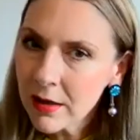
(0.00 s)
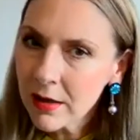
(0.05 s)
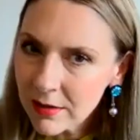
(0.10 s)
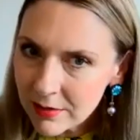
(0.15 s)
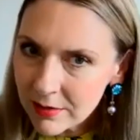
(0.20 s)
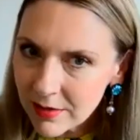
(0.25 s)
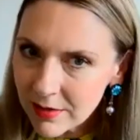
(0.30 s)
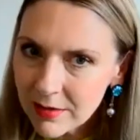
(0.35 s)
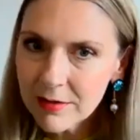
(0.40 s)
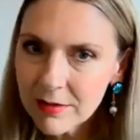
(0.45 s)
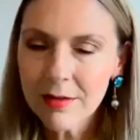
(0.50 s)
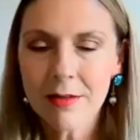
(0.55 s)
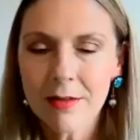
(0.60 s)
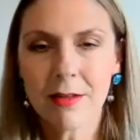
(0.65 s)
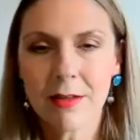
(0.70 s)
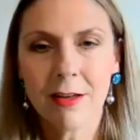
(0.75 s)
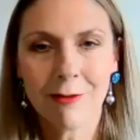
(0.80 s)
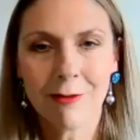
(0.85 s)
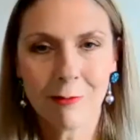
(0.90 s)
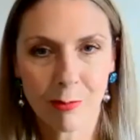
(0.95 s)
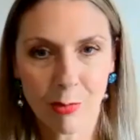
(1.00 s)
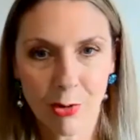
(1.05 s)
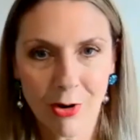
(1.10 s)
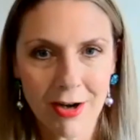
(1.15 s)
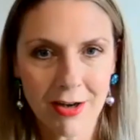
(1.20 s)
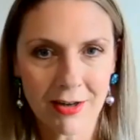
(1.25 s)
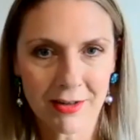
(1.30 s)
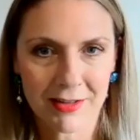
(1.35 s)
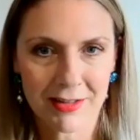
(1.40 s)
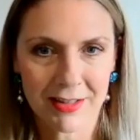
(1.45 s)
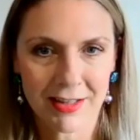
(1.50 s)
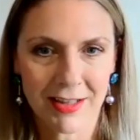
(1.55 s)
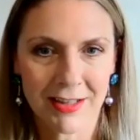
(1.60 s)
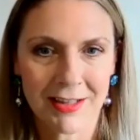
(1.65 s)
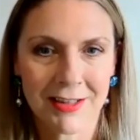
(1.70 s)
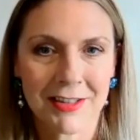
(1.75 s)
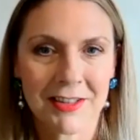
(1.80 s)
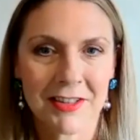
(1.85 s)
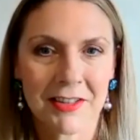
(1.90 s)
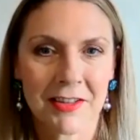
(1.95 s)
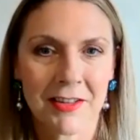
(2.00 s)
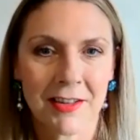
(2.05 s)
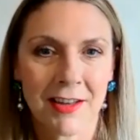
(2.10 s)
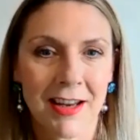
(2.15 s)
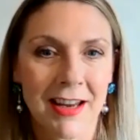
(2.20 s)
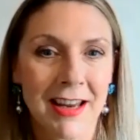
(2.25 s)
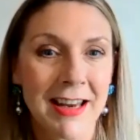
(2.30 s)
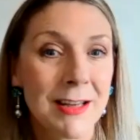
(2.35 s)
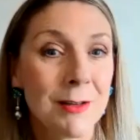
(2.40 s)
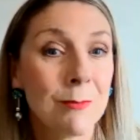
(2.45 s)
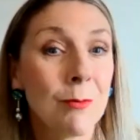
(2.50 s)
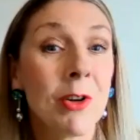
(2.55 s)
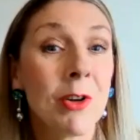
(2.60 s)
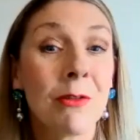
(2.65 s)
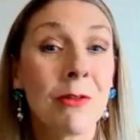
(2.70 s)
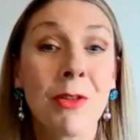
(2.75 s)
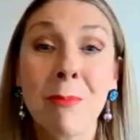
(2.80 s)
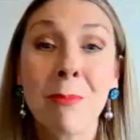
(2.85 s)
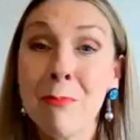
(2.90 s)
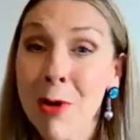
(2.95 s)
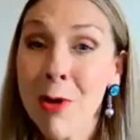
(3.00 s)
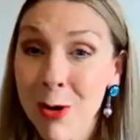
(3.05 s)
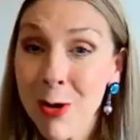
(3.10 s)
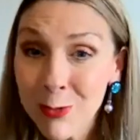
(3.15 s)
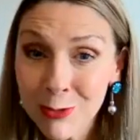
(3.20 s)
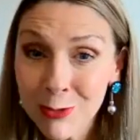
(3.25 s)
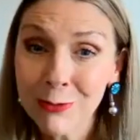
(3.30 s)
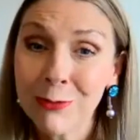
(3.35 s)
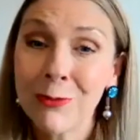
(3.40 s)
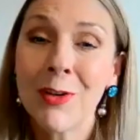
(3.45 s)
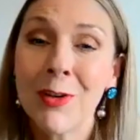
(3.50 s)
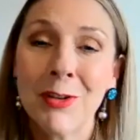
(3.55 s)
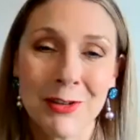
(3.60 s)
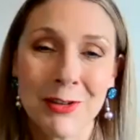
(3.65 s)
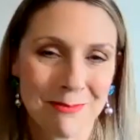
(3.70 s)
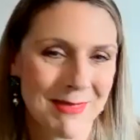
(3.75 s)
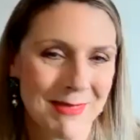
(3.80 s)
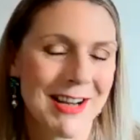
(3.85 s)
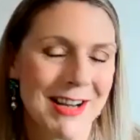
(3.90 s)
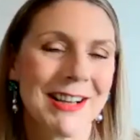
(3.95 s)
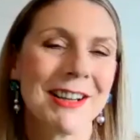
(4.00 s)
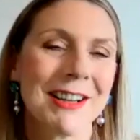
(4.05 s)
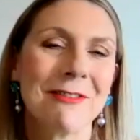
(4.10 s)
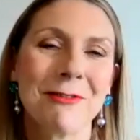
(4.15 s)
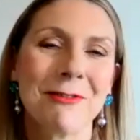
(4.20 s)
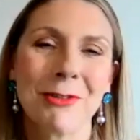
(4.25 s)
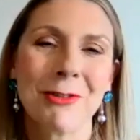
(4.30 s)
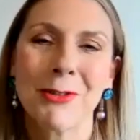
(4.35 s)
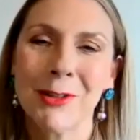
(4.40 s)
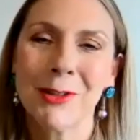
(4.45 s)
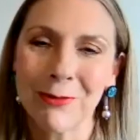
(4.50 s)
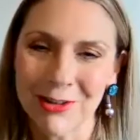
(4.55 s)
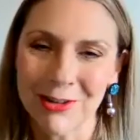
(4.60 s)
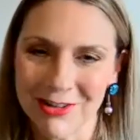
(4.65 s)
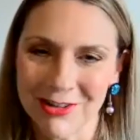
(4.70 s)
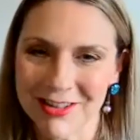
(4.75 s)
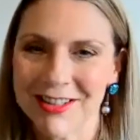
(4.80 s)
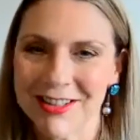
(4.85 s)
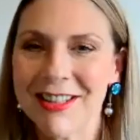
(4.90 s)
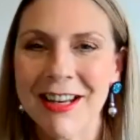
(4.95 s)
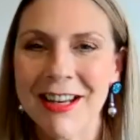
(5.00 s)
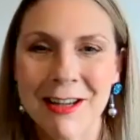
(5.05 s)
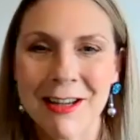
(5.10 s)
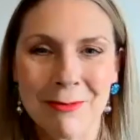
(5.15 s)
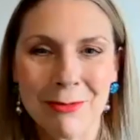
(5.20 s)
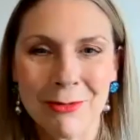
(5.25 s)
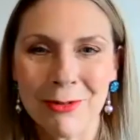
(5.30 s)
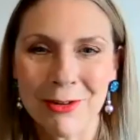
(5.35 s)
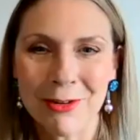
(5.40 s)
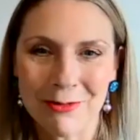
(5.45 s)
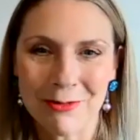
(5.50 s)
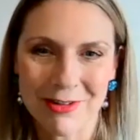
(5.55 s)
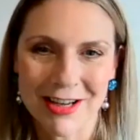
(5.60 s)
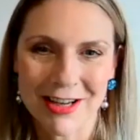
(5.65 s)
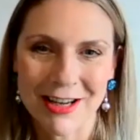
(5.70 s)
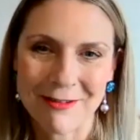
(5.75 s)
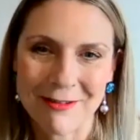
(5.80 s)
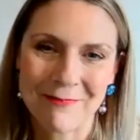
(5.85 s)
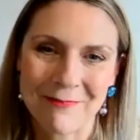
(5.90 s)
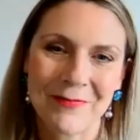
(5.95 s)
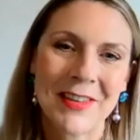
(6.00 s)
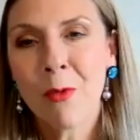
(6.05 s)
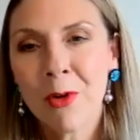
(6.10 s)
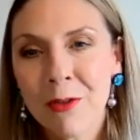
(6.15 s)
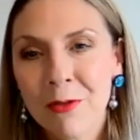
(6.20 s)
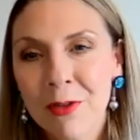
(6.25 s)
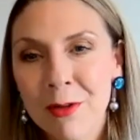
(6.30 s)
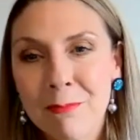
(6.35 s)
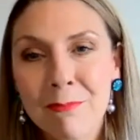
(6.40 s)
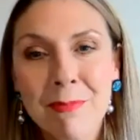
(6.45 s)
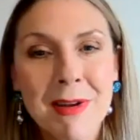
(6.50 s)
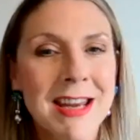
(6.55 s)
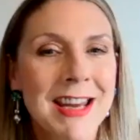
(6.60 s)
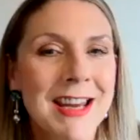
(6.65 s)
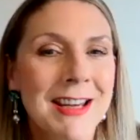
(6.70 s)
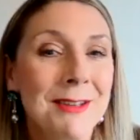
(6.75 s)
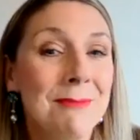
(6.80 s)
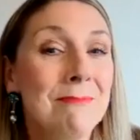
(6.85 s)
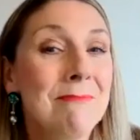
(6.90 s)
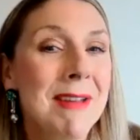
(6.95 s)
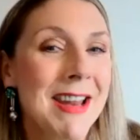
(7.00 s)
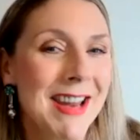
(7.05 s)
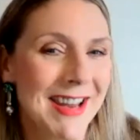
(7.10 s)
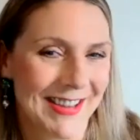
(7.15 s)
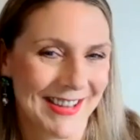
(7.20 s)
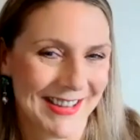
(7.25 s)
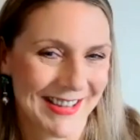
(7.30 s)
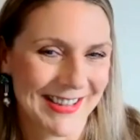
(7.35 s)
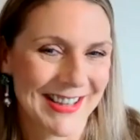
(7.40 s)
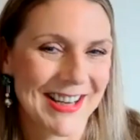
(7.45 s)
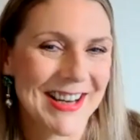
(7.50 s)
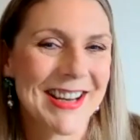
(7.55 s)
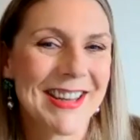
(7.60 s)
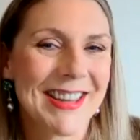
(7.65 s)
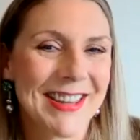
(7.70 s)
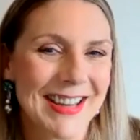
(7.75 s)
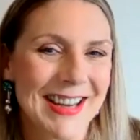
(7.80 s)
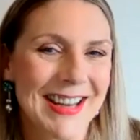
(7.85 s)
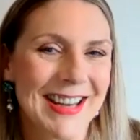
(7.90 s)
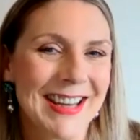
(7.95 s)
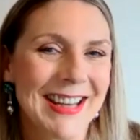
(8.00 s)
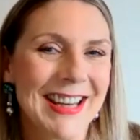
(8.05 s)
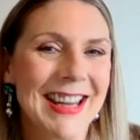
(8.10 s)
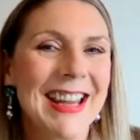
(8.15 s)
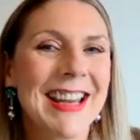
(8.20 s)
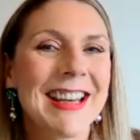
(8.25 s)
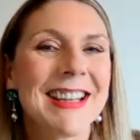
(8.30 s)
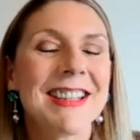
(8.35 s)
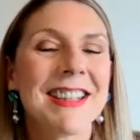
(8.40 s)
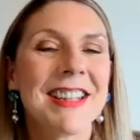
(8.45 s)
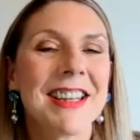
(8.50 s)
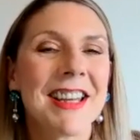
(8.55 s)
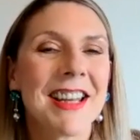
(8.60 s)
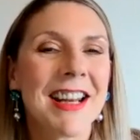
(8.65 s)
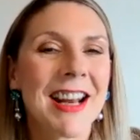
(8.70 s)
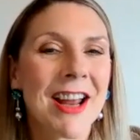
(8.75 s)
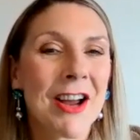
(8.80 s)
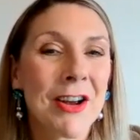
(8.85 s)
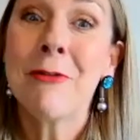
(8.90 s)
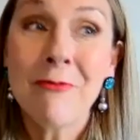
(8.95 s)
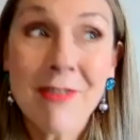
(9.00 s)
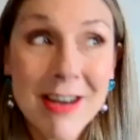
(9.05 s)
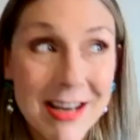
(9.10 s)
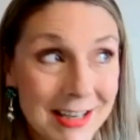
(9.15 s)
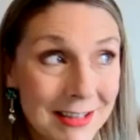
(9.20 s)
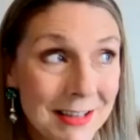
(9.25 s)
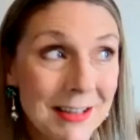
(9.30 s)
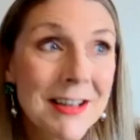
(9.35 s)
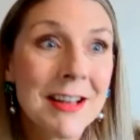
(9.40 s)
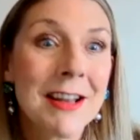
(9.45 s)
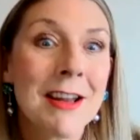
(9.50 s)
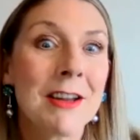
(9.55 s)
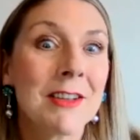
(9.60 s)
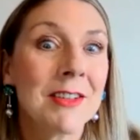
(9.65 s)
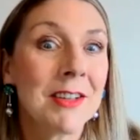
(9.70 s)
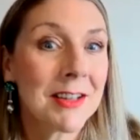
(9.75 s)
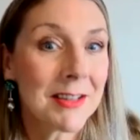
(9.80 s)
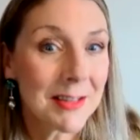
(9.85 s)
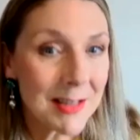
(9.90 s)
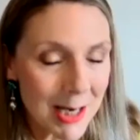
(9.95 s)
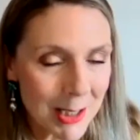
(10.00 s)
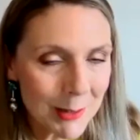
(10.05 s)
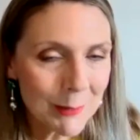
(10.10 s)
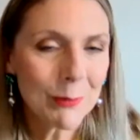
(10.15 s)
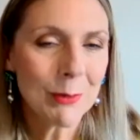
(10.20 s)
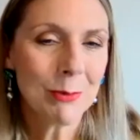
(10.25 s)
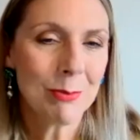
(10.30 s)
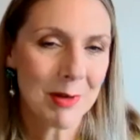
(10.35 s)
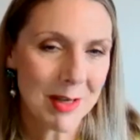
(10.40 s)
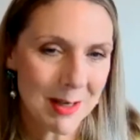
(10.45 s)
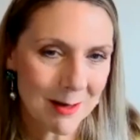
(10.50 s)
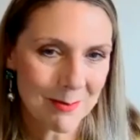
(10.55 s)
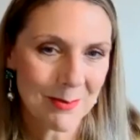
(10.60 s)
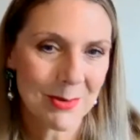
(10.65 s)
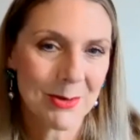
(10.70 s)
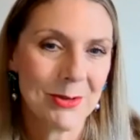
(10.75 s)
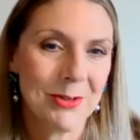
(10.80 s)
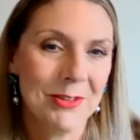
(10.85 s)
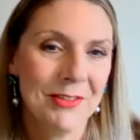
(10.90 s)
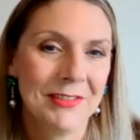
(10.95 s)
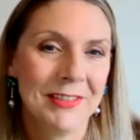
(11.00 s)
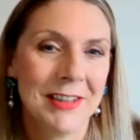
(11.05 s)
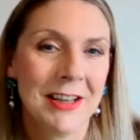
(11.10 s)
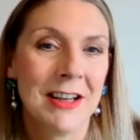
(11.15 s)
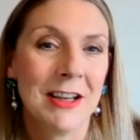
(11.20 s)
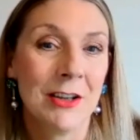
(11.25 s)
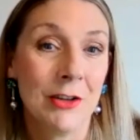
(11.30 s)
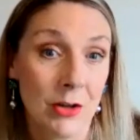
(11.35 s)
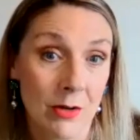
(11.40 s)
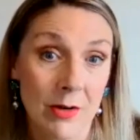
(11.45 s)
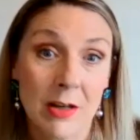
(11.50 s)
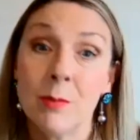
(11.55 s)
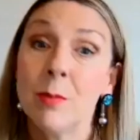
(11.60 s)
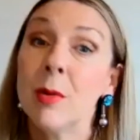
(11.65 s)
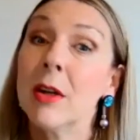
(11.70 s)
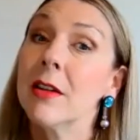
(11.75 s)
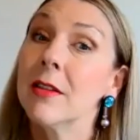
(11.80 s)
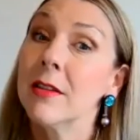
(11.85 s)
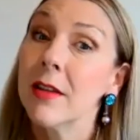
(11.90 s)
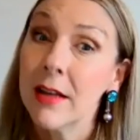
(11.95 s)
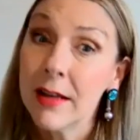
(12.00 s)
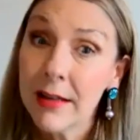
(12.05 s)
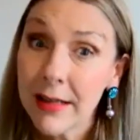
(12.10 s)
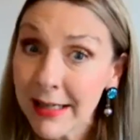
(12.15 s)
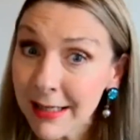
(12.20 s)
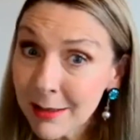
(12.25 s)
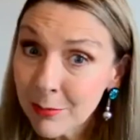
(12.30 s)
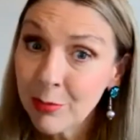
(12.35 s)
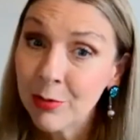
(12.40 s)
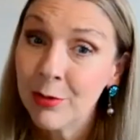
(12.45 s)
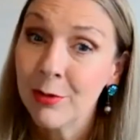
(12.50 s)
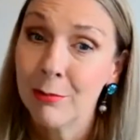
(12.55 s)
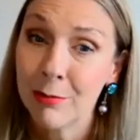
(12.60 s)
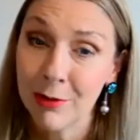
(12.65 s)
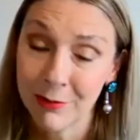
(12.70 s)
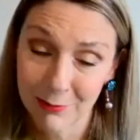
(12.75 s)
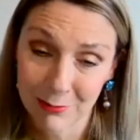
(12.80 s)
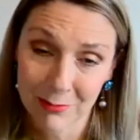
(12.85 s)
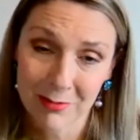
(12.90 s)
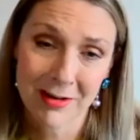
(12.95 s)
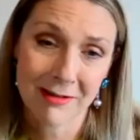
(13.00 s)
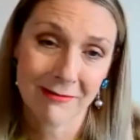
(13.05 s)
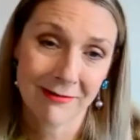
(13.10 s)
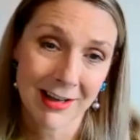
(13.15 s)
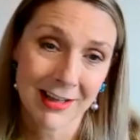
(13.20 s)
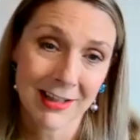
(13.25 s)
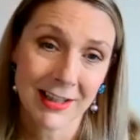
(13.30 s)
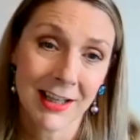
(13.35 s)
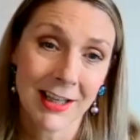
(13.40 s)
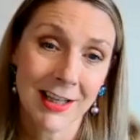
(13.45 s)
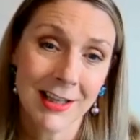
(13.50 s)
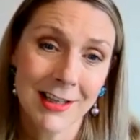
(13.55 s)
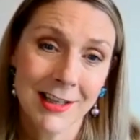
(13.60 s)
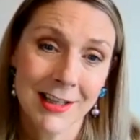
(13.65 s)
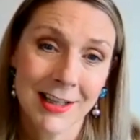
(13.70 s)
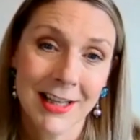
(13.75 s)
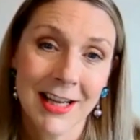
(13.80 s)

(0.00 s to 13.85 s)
Consistency of practice is one of the most fundamental rules for a sustainable career. One of the biggest myths, I think, is that the reason that successful people do is because they leap before they're ready,